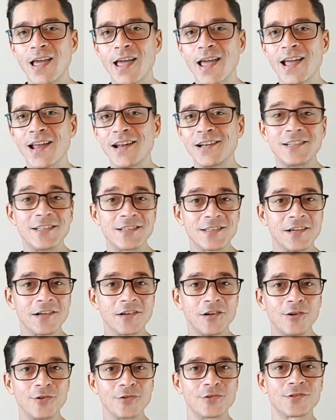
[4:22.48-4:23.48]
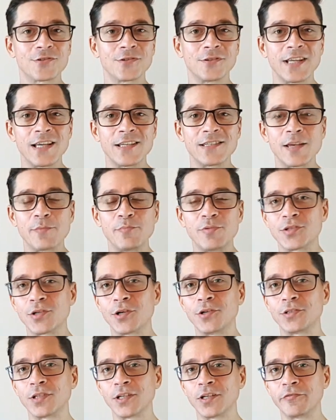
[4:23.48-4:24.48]
And this concludes today's
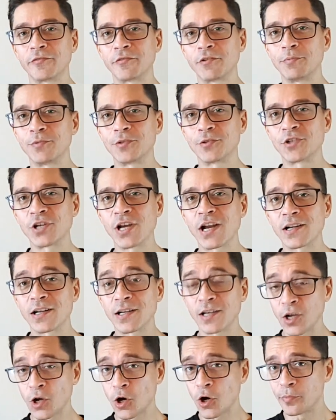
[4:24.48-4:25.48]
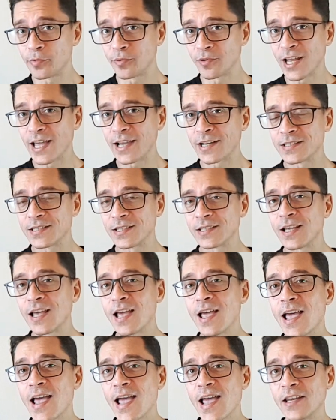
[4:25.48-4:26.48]
episode of Crypto Jargon. I hope you liked it.
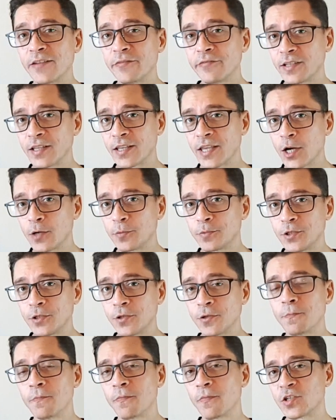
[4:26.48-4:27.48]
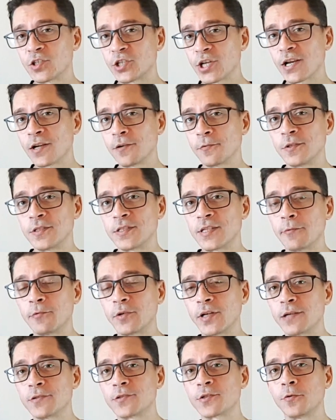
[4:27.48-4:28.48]
And if it helped you, share it with
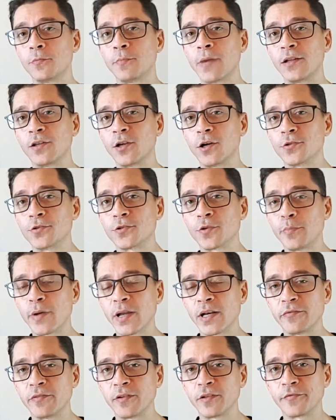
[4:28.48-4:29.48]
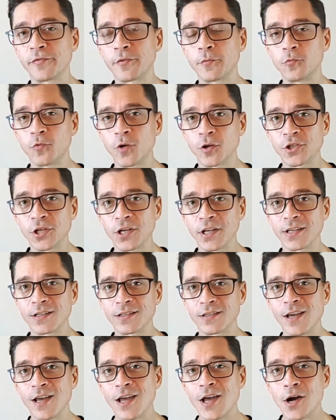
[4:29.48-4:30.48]
someone else who might also benefit from watching it.